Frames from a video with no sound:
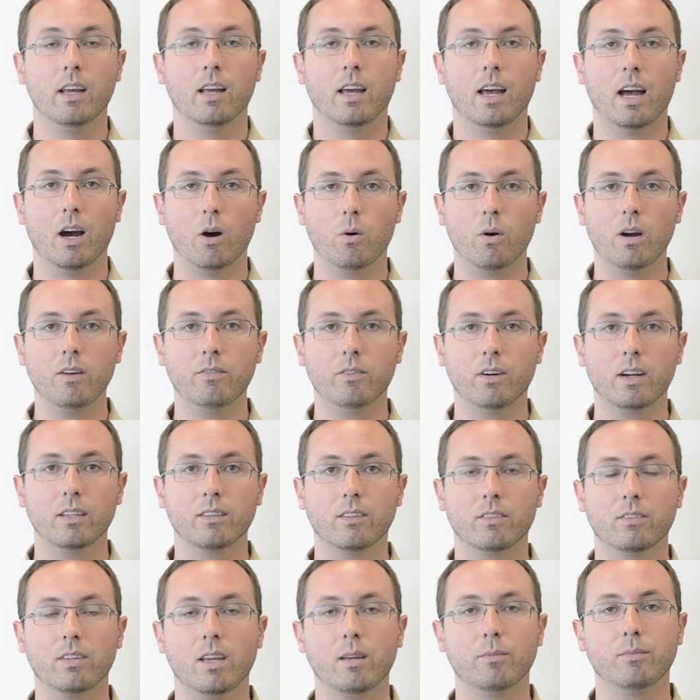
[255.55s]
However, at
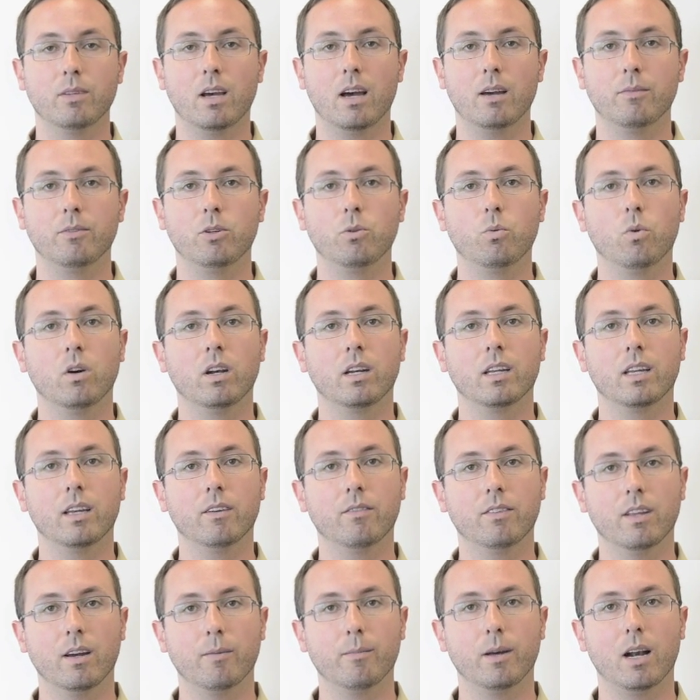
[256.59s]
the same time, you want to
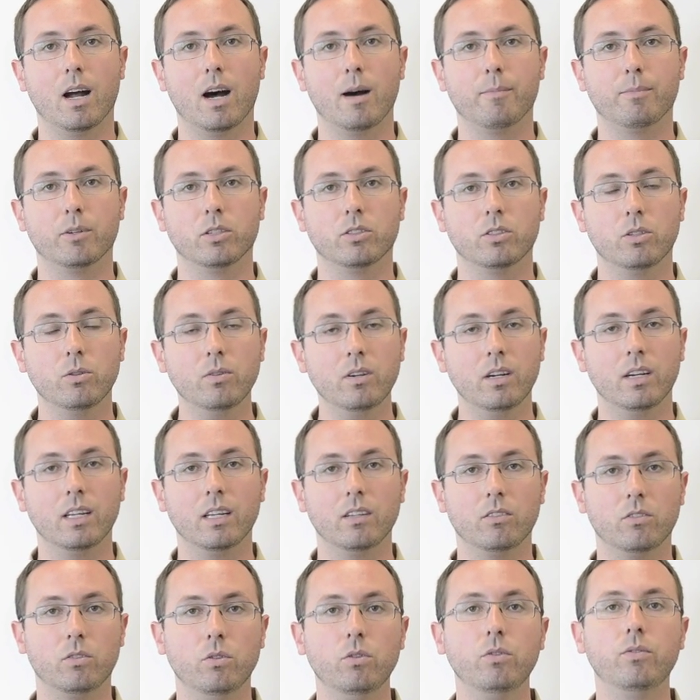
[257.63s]
give them an
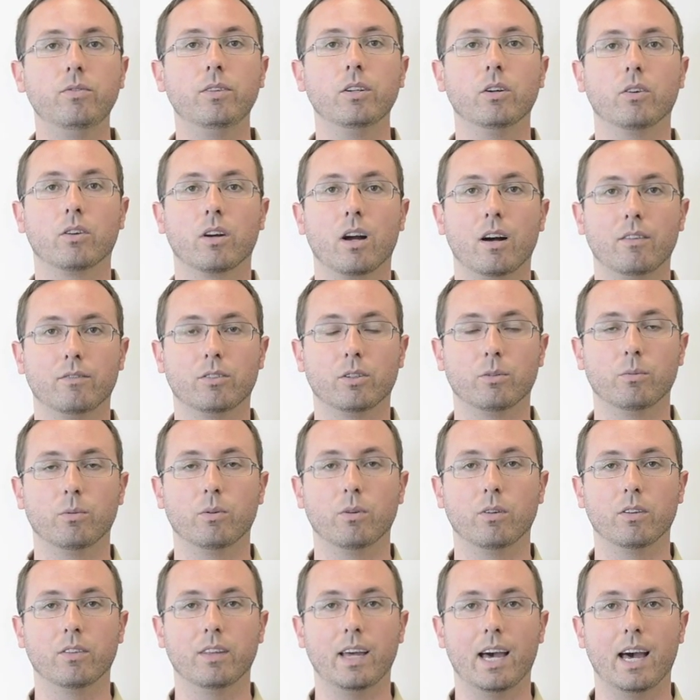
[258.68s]
opportunity to feel
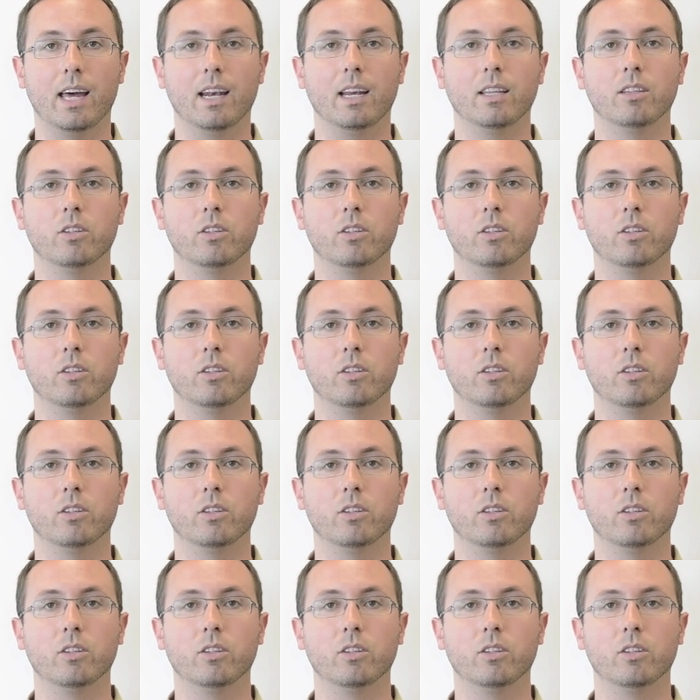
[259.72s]
comfortable with that.